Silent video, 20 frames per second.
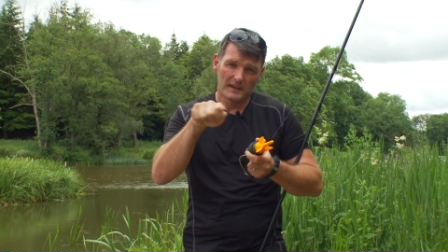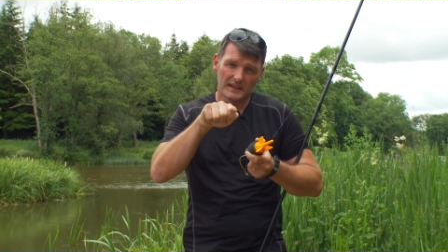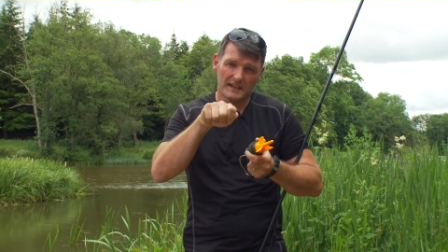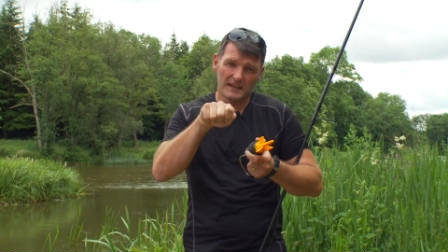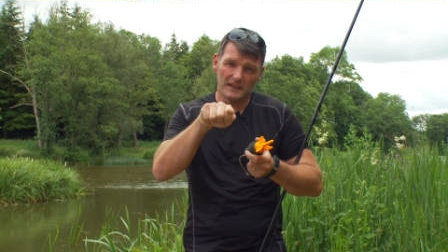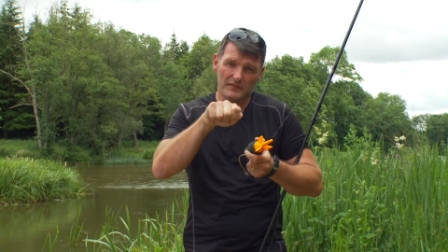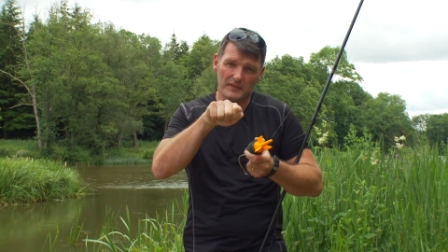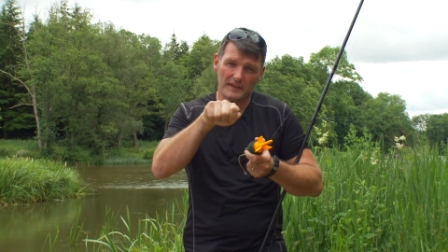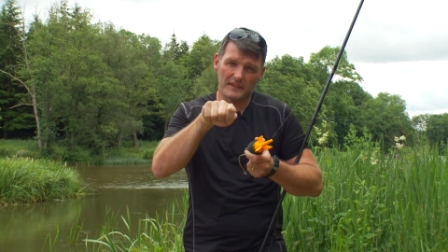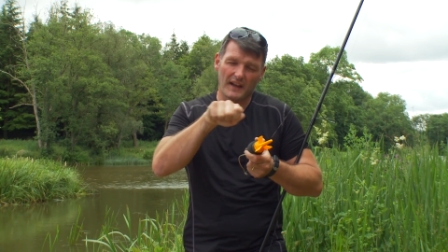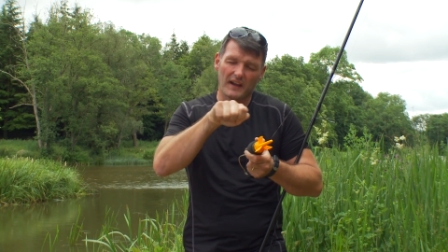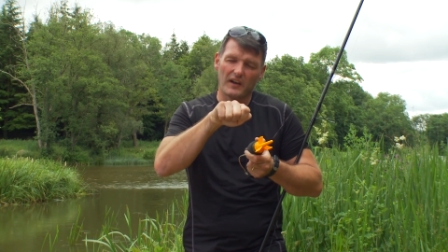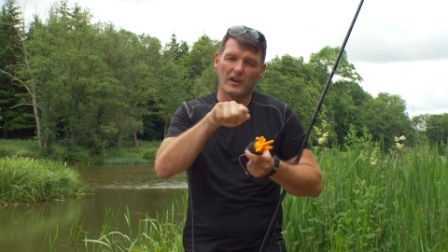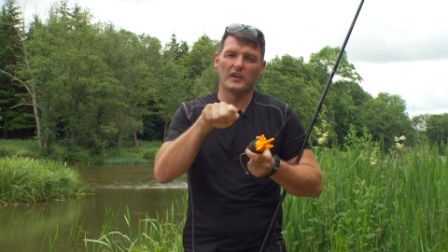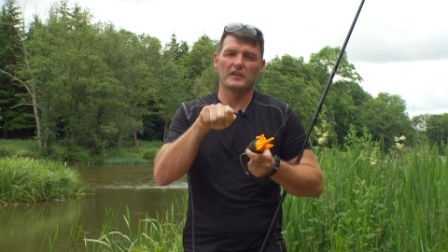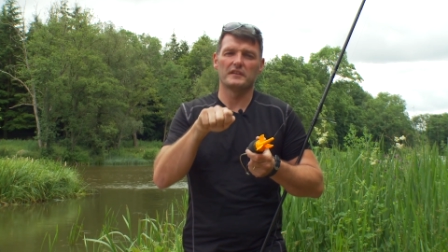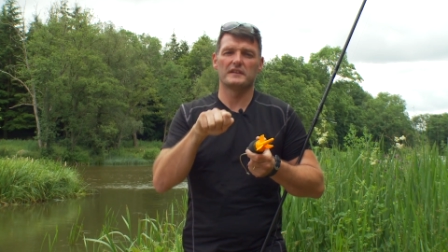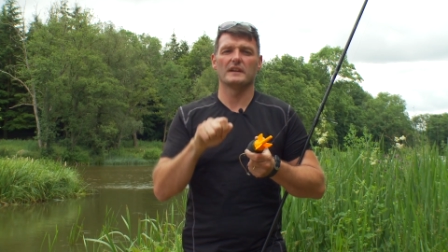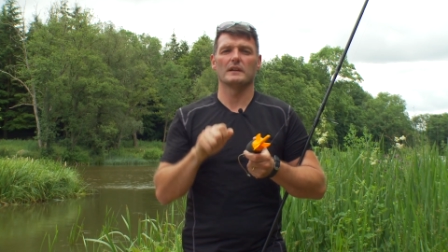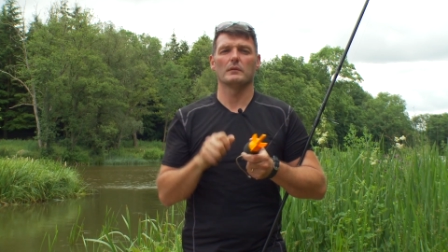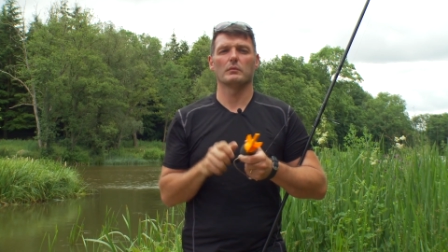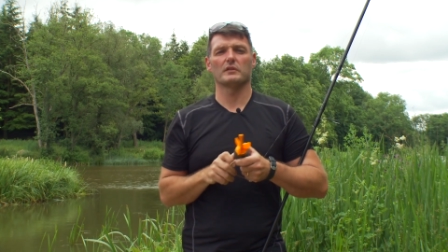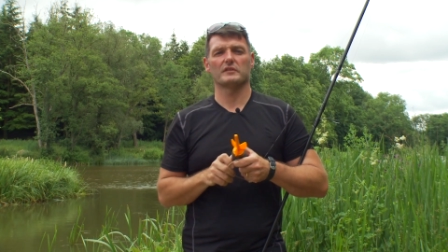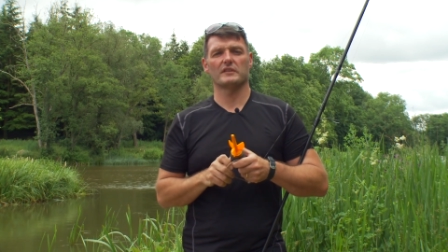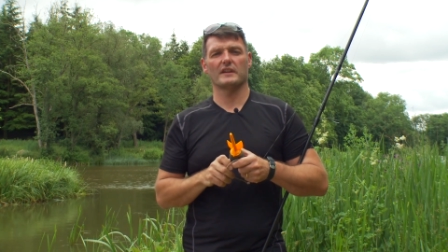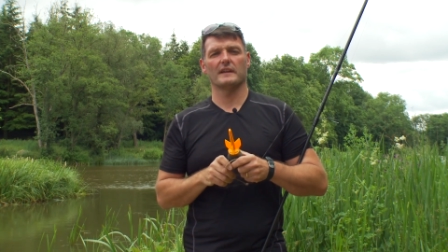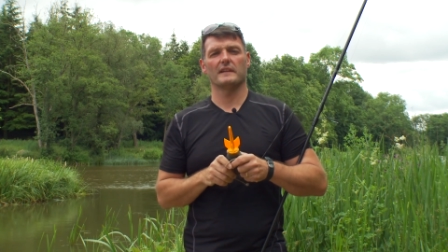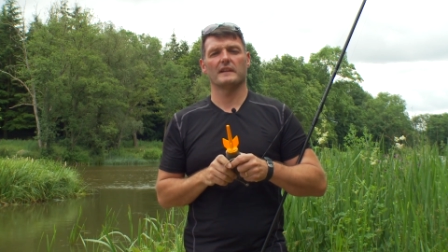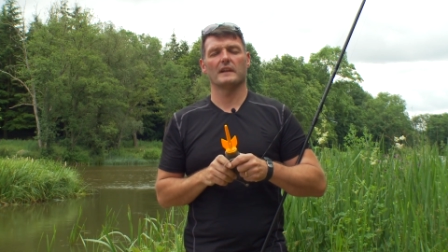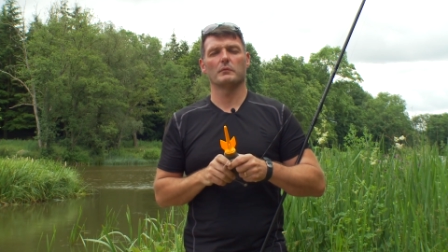give you that idea
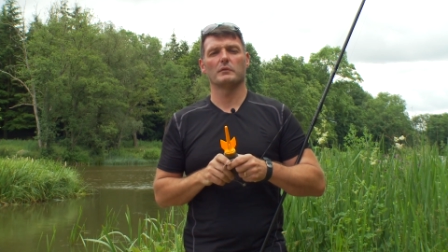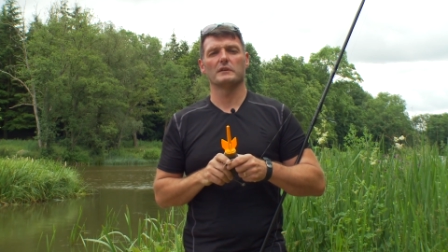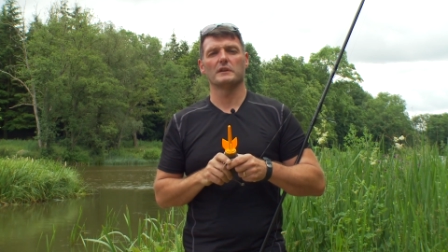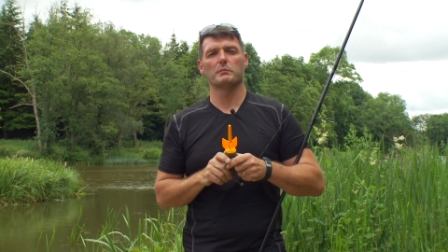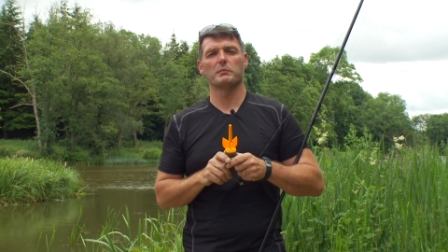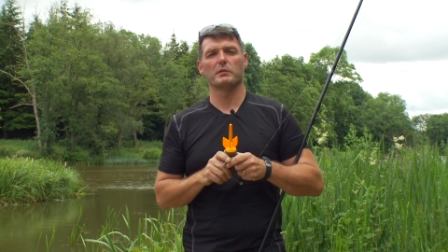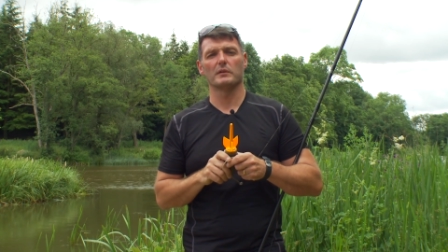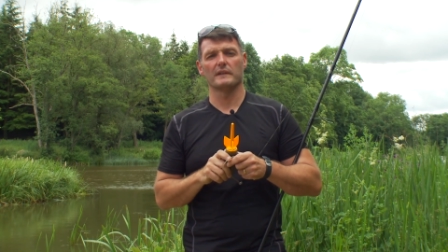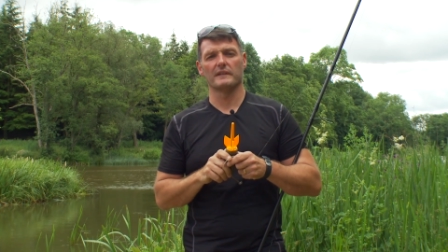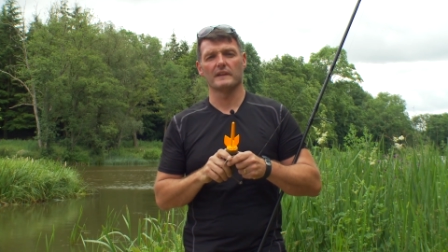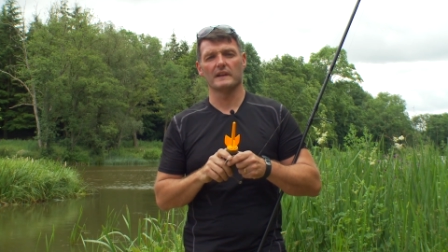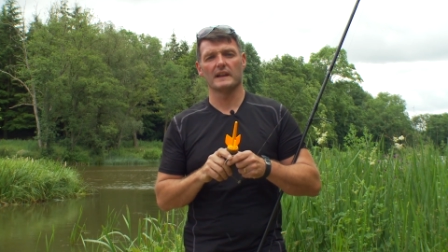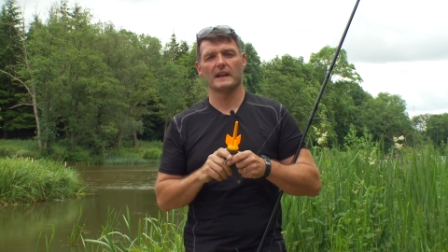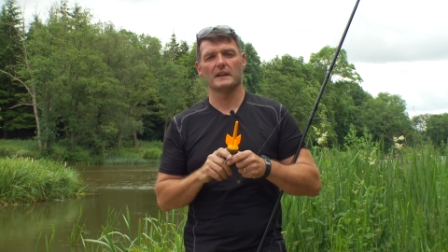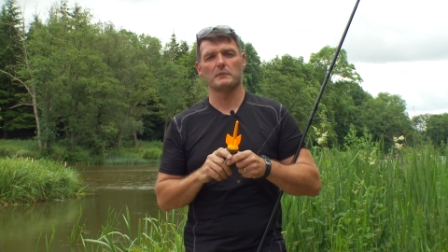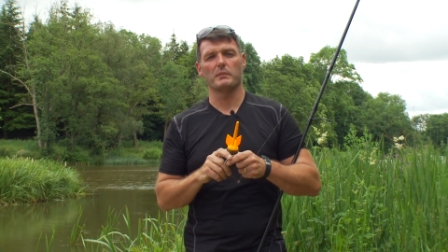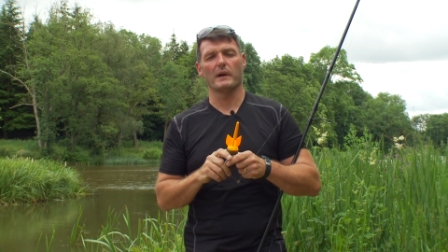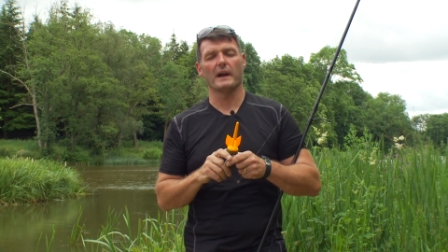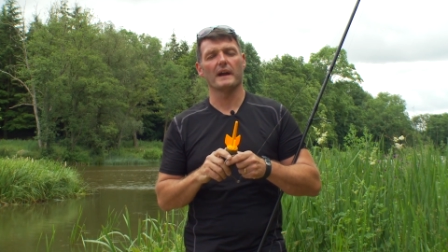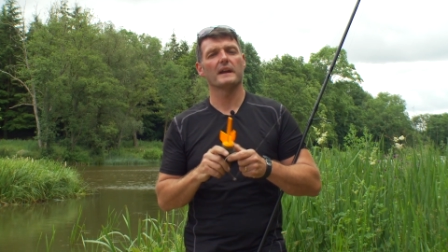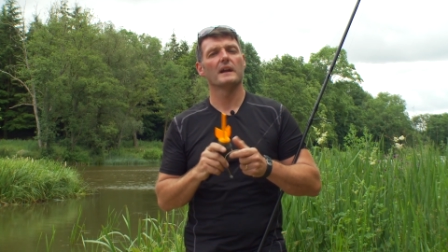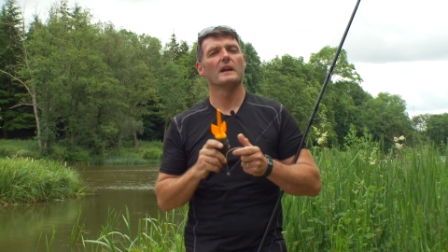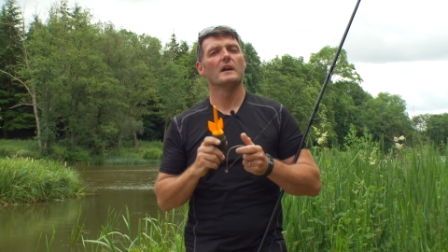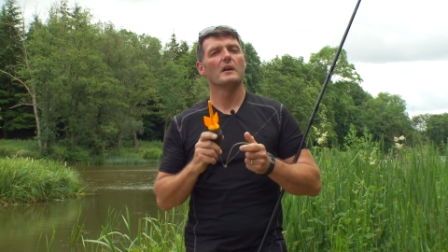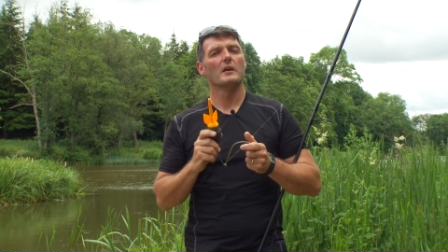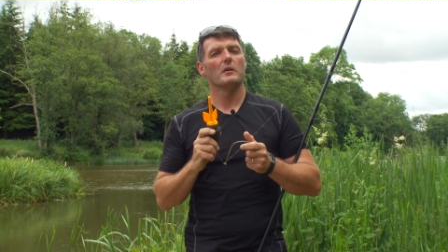what's out there when you're pulling the lead back,